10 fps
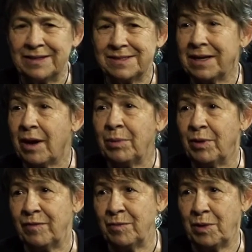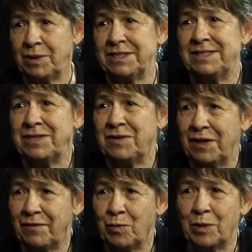there's a couple of them I just didn't
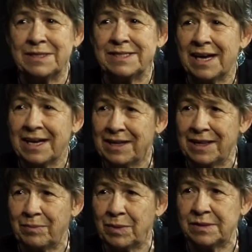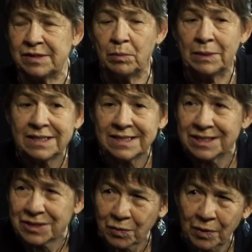even want to say anything because I'm
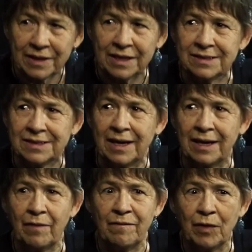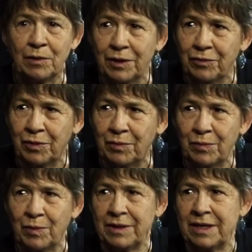listening to what they're saying, I'm following through
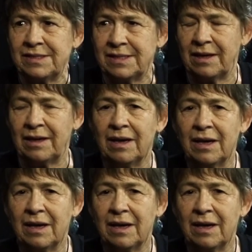with what they're saying.